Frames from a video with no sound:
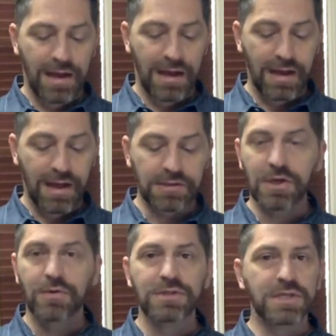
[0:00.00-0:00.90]

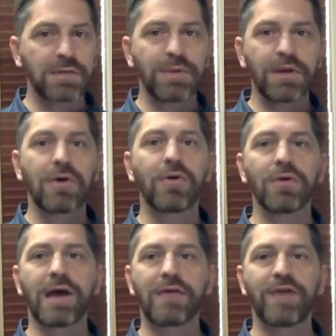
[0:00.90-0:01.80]
And so it's going to be a
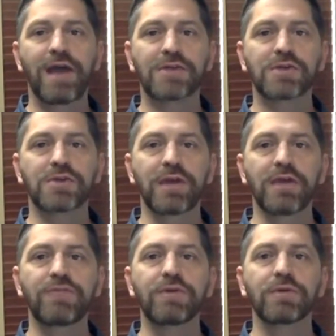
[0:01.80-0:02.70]
whole lot
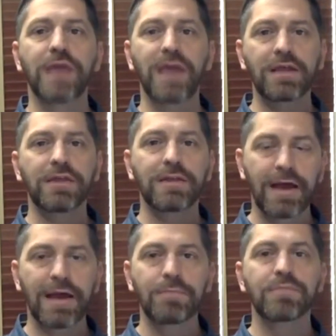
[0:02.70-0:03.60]
faster if you'll take the
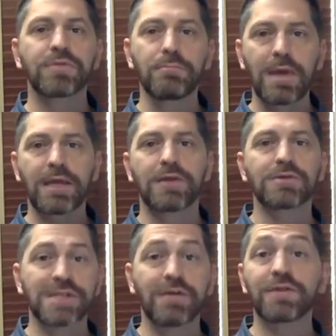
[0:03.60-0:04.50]
time to
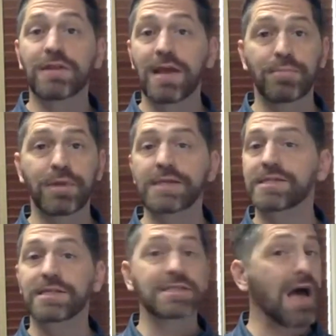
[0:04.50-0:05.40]
make yourself the
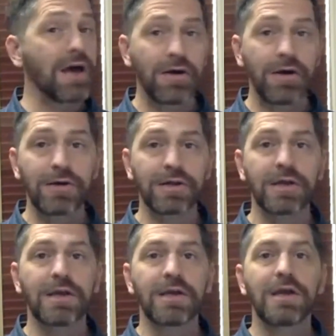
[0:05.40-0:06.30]
templates. It's not
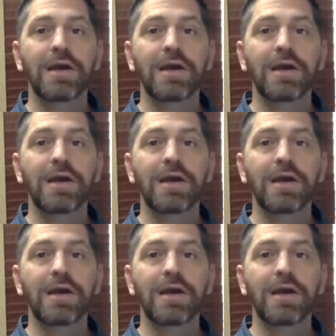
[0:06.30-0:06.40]
hard.